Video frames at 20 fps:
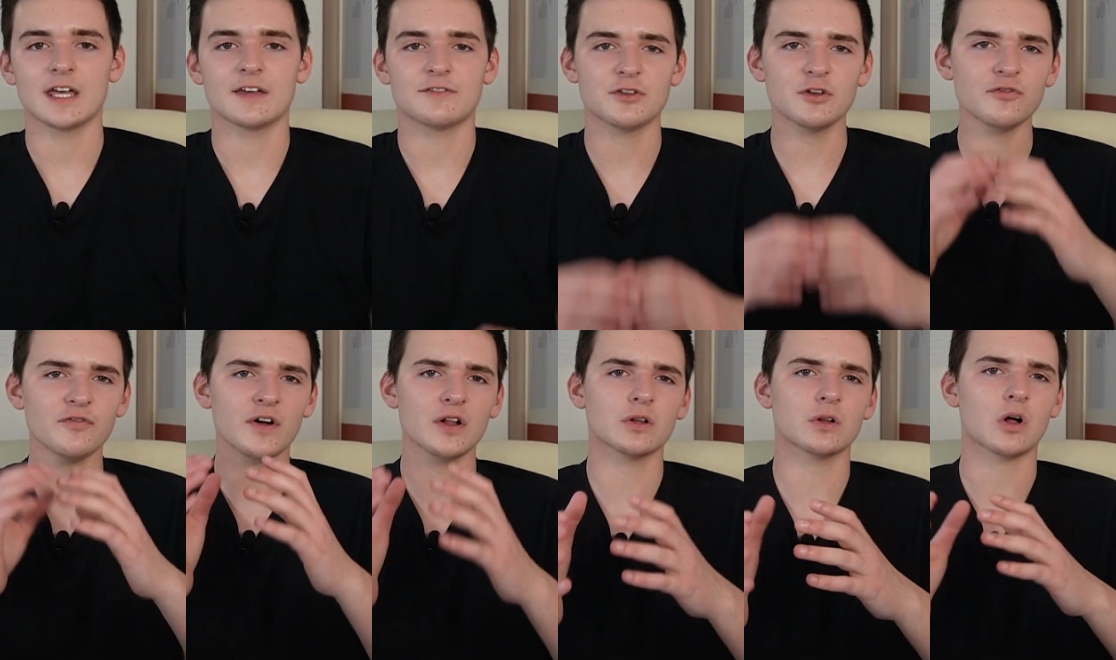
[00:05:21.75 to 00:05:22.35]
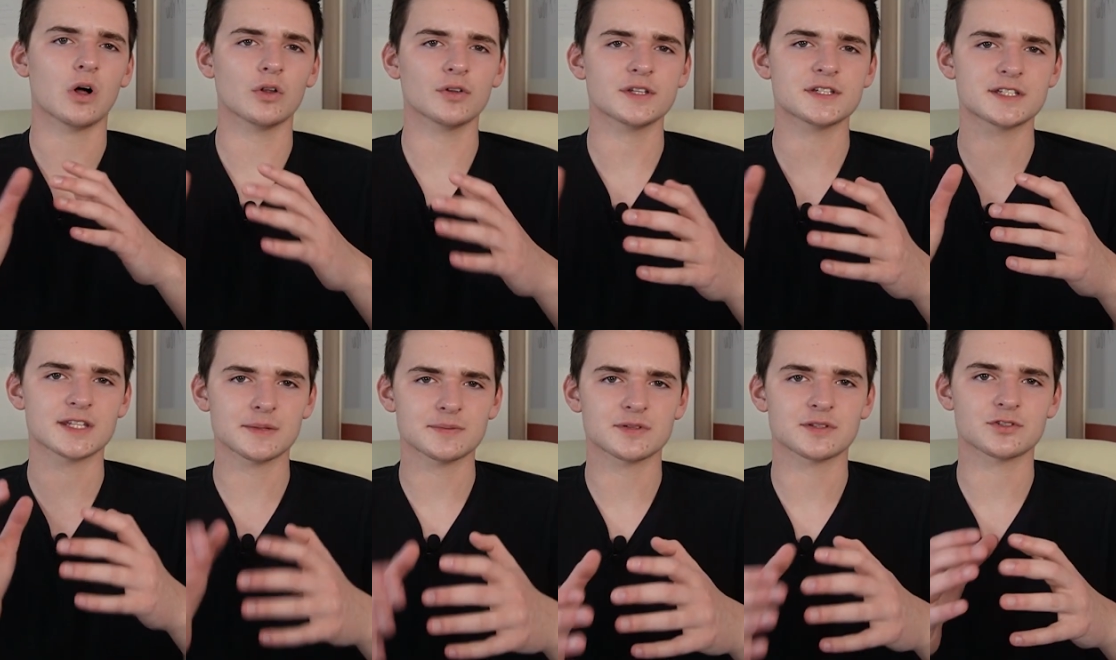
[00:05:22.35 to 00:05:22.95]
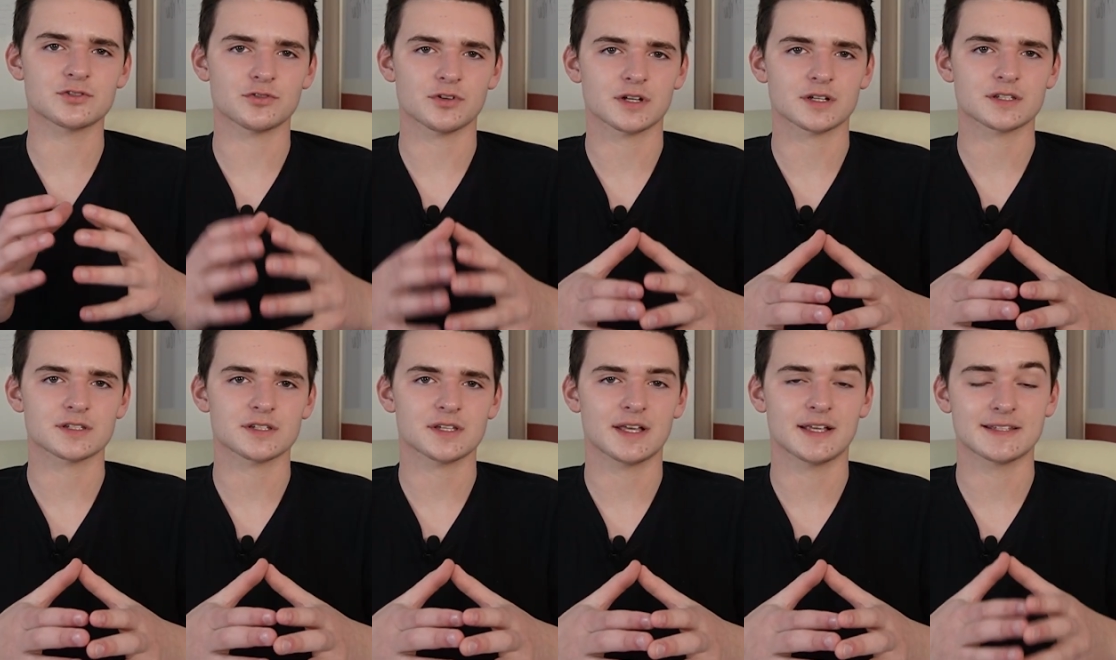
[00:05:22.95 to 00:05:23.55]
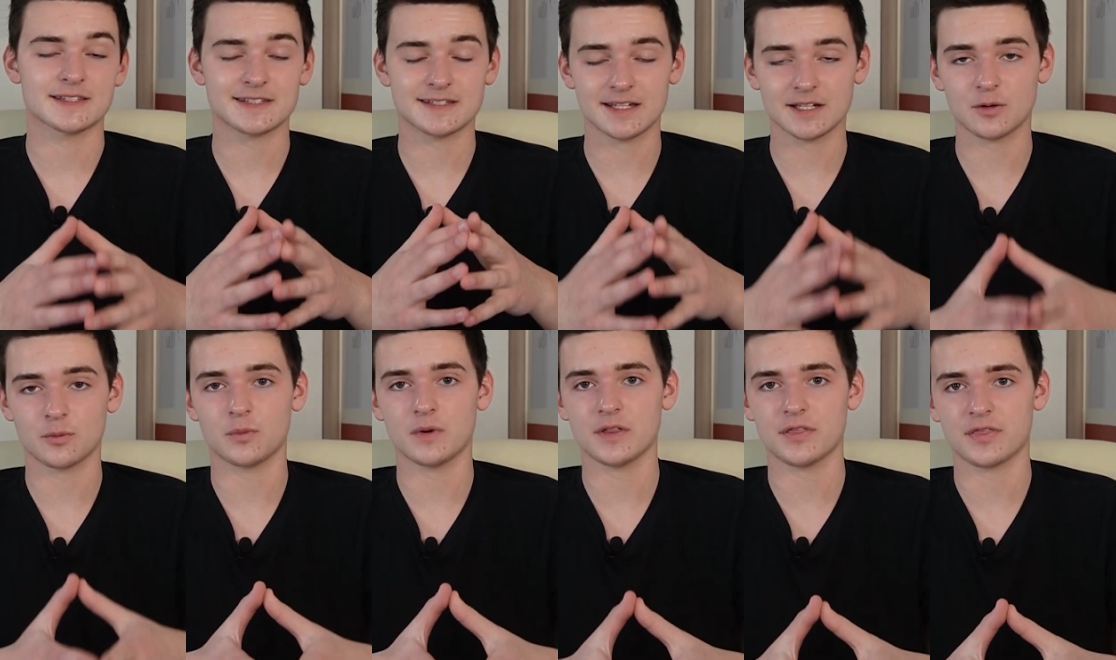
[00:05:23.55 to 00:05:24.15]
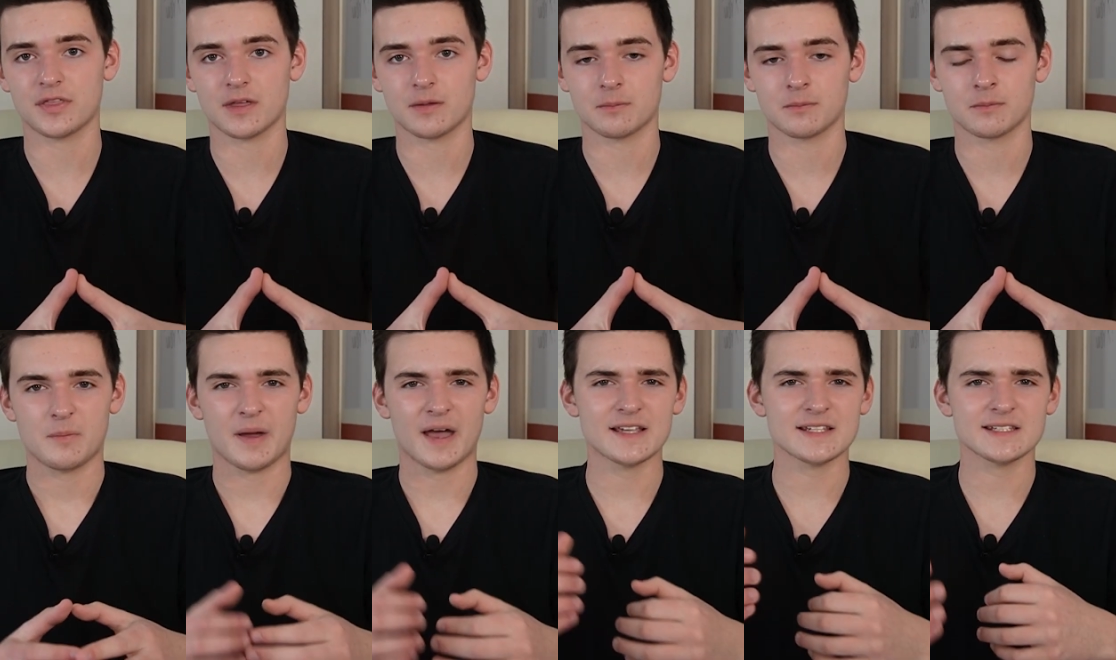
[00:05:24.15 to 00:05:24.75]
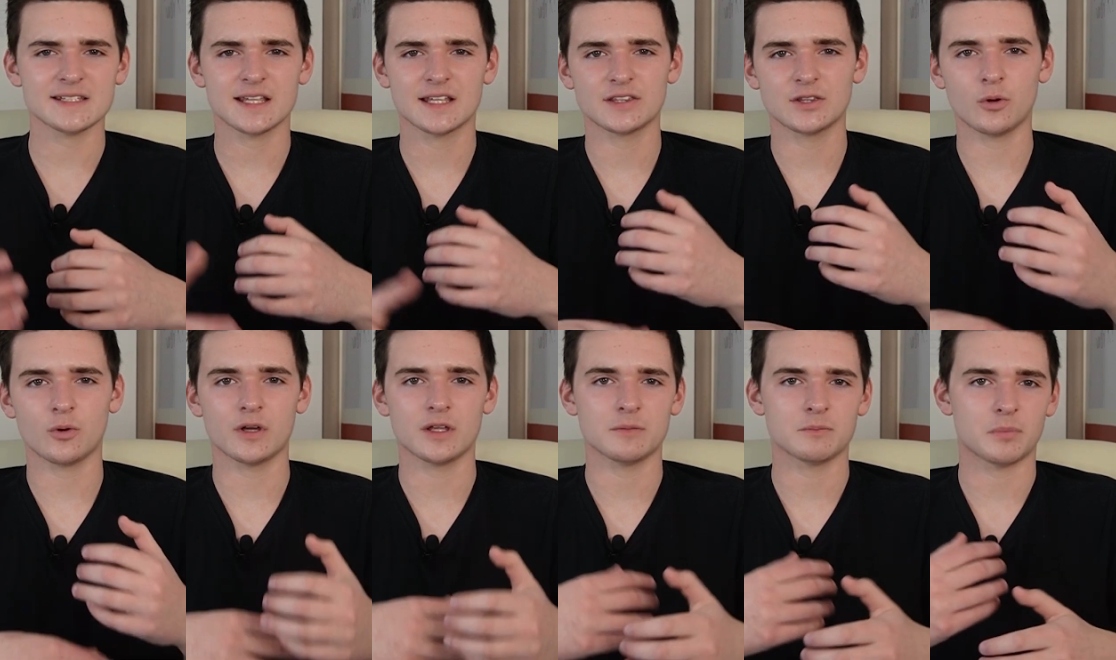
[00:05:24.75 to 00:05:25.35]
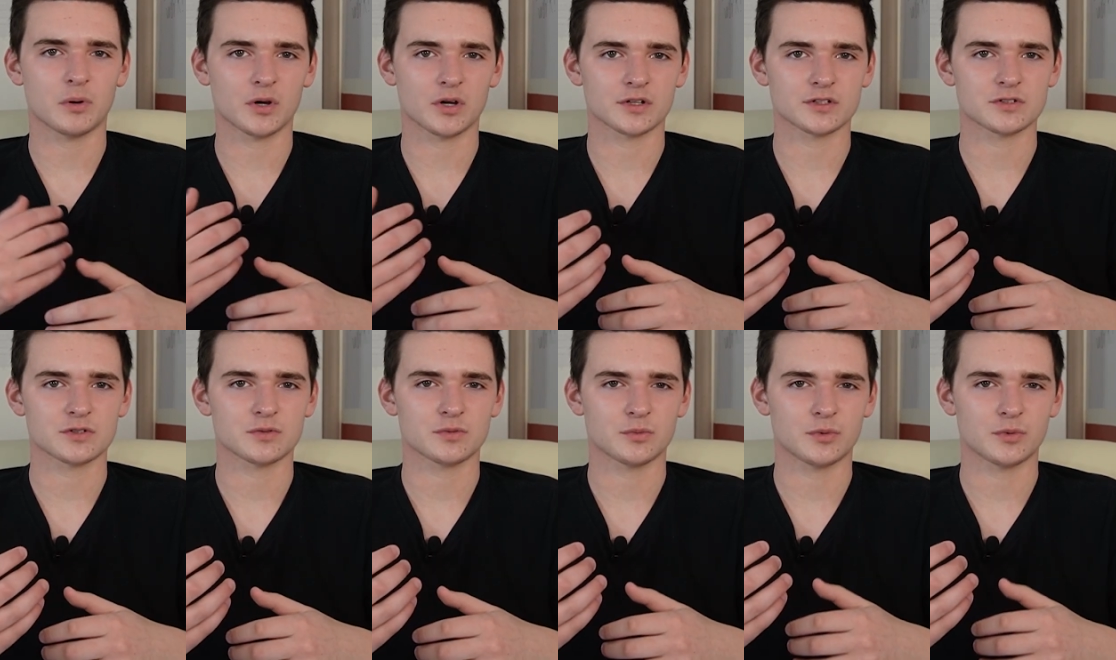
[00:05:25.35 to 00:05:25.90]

If you follow all these tips and tricks and stick with them past the annoying part,